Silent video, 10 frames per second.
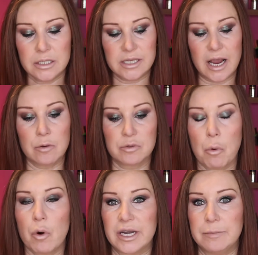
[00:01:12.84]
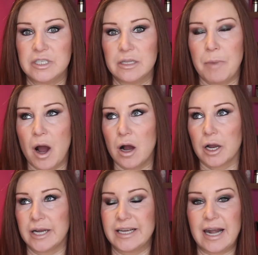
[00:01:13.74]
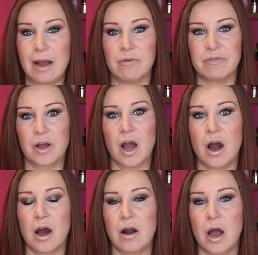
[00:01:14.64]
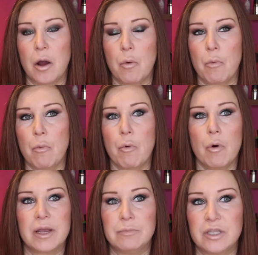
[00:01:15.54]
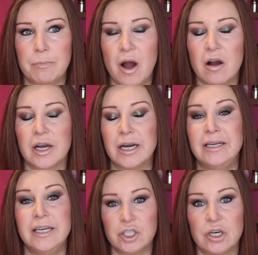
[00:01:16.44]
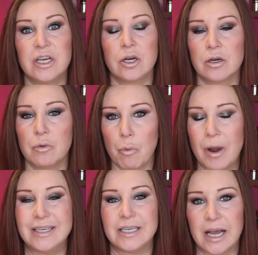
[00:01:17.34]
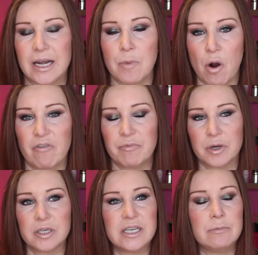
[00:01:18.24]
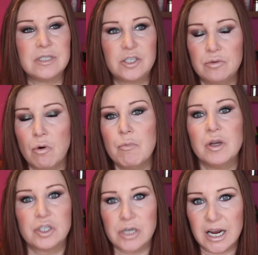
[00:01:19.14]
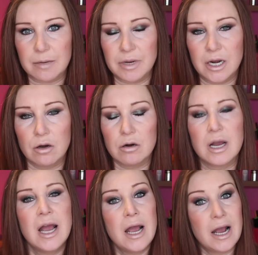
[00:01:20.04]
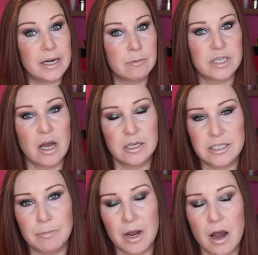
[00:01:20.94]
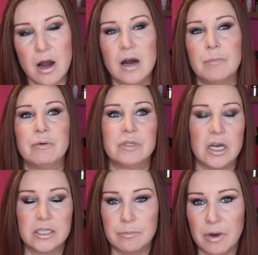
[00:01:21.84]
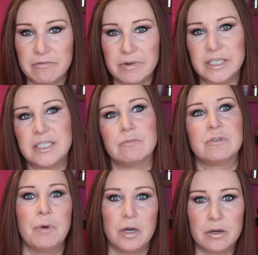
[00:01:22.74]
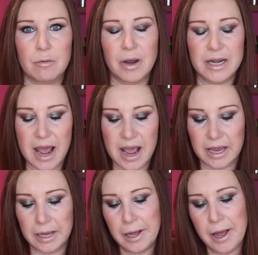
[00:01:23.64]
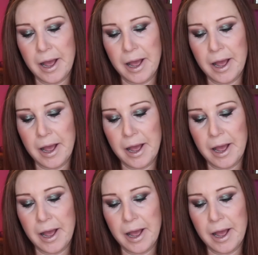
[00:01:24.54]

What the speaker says: say I was walking him to the park, I'd get out of the car, walk him to the park, and I literally couldn't wait to get him off because he was almost dragging me along, and it was hurting my arm, it was hurting my wrist, it was pulling on my neck.